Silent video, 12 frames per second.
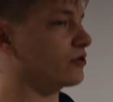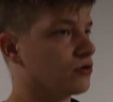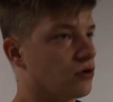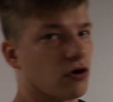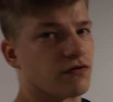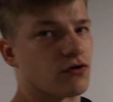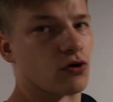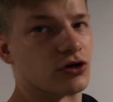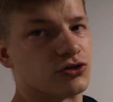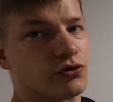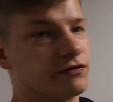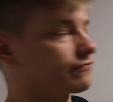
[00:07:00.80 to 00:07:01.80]
of
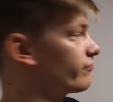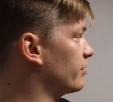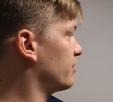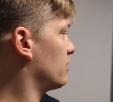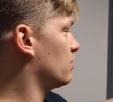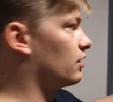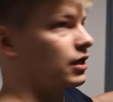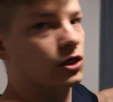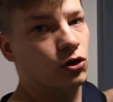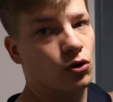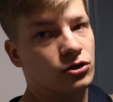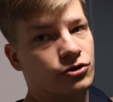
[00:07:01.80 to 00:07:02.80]
course, your free
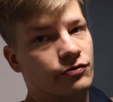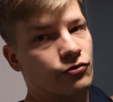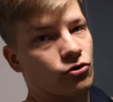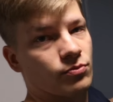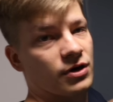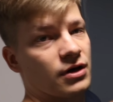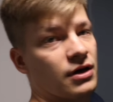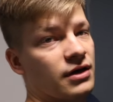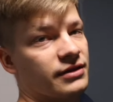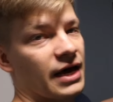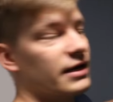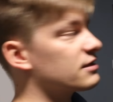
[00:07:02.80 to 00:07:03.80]
laundry room.
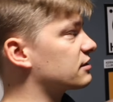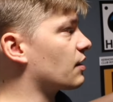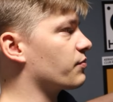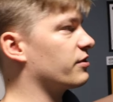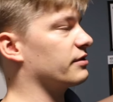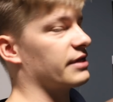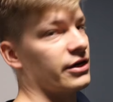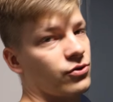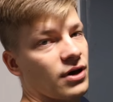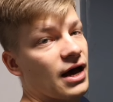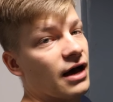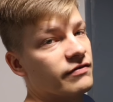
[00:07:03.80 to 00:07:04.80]
That is something that you
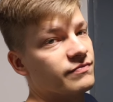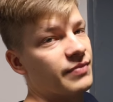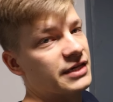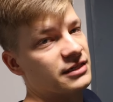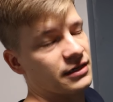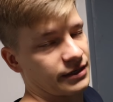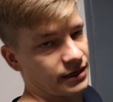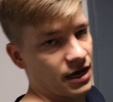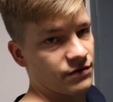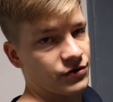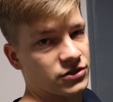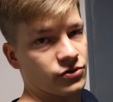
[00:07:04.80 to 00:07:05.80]
have basically in
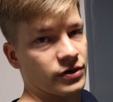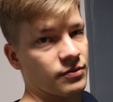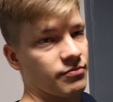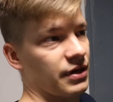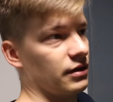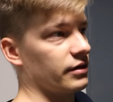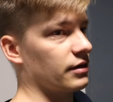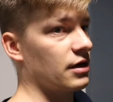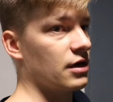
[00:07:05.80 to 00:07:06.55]
every student building.